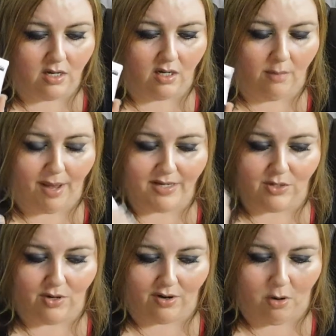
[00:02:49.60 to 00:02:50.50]
I do
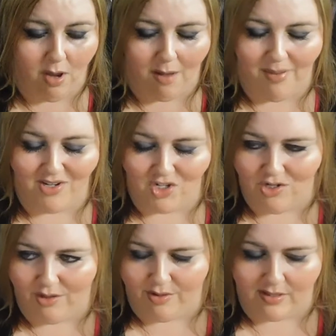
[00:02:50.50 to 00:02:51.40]
not know how much, you
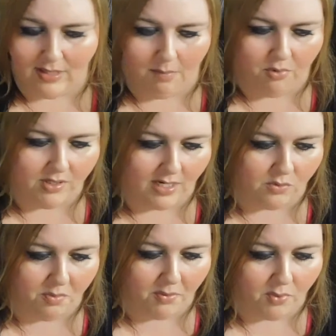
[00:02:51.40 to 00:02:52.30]
know, the sample size
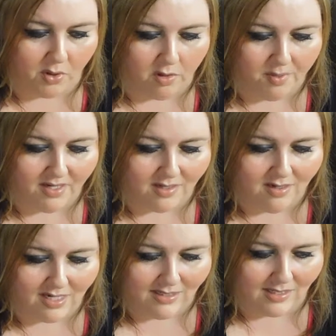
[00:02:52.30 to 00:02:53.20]
would be worth, but it's a
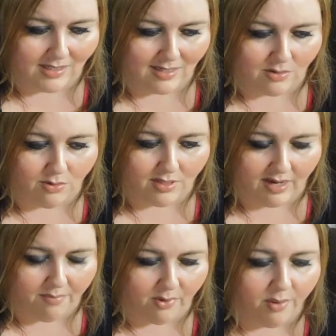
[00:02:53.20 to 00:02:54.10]
decent-sized little
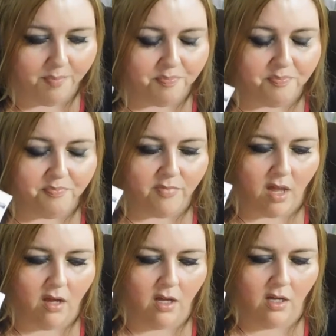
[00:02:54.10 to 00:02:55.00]
sample.
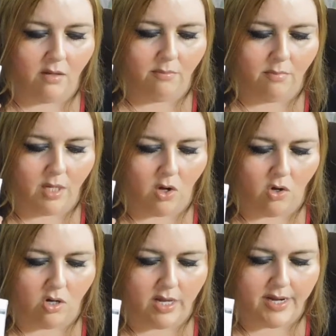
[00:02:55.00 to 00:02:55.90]

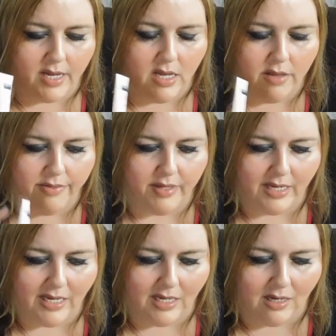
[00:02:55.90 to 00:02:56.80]
On
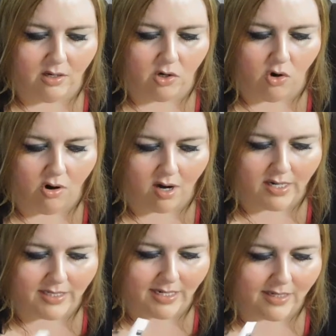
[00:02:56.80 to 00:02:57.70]
the card,
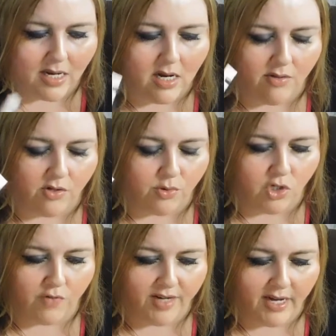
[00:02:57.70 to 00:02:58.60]
it says, this
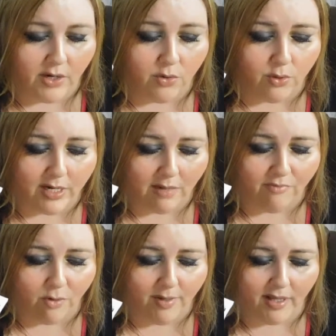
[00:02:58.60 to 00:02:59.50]
rejuvenating cream,
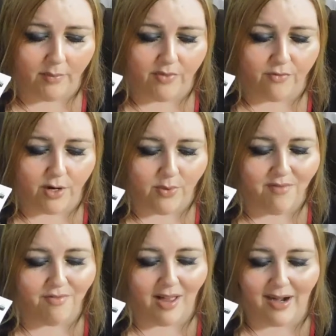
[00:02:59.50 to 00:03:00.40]
formulated with frequent
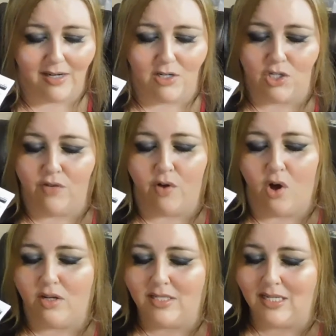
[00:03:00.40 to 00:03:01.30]
flyers of
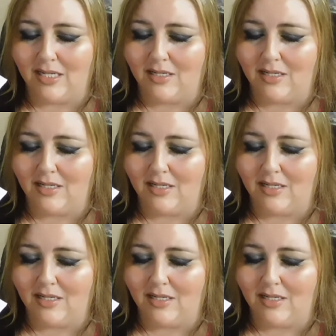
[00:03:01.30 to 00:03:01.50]
all skin